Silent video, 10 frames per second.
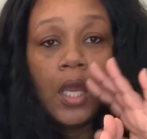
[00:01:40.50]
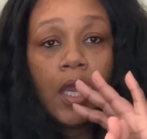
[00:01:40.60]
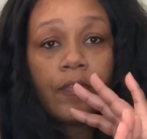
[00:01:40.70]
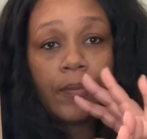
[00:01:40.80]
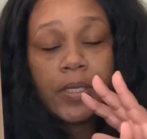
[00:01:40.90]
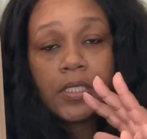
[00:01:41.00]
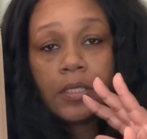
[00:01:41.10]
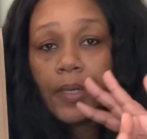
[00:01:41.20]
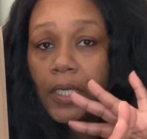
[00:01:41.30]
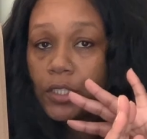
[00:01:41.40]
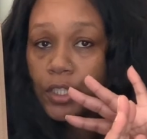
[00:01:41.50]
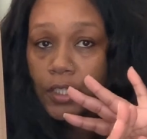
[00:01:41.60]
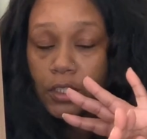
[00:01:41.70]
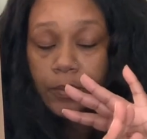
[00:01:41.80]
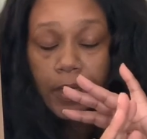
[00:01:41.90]
If I miss anybody, charge
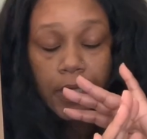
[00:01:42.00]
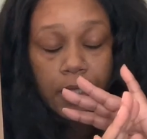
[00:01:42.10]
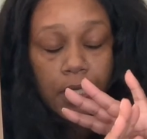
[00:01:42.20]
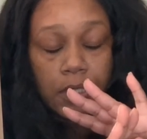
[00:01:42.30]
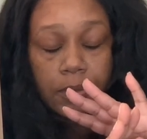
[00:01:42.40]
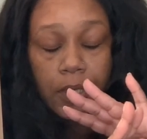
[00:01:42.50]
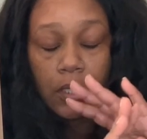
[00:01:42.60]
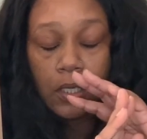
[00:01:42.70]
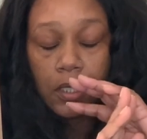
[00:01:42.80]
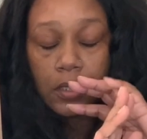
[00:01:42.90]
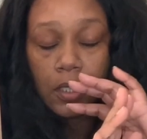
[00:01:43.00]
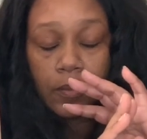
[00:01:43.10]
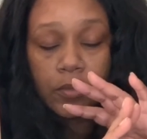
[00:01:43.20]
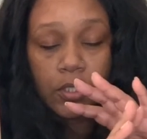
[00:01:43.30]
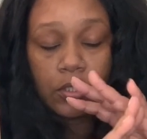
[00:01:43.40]
it to my head, not to my heart.
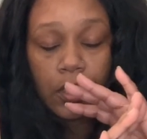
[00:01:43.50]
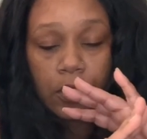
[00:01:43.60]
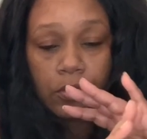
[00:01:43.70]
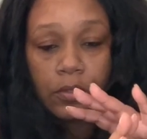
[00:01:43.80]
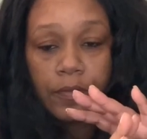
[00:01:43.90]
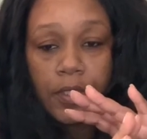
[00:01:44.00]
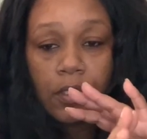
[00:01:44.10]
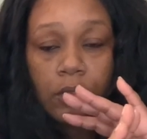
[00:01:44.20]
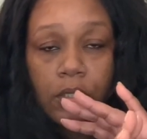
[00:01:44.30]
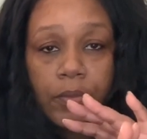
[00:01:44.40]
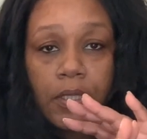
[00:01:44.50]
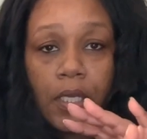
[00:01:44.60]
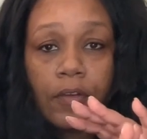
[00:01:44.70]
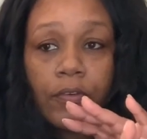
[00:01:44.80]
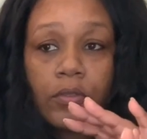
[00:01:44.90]
I'm just trying to do the video to be
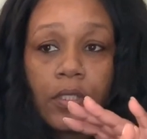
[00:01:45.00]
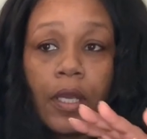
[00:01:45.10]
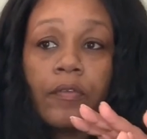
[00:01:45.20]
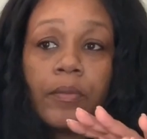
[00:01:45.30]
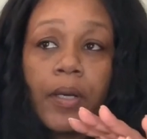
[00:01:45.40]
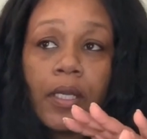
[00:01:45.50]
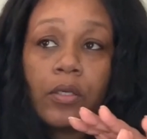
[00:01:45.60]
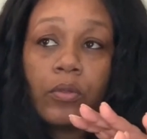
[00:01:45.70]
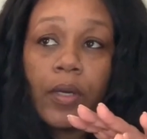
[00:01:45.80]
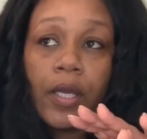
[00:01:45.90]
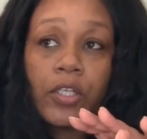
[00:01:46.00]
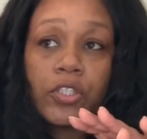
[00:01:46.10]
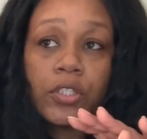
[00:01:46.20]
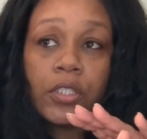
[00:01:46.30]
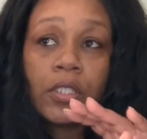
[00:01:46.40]
thankful to everybody who
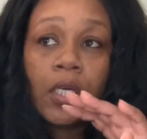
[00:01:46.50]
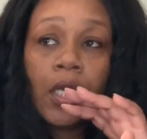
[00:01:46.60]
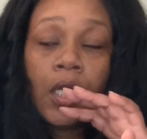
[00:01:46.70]
actually